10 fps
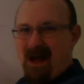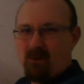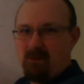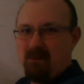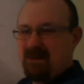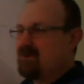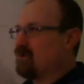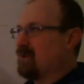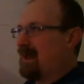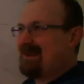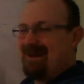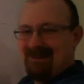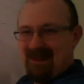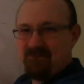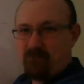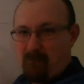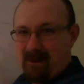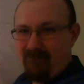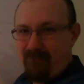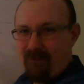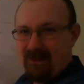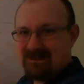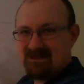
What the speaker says: I normally do like a left-right thing.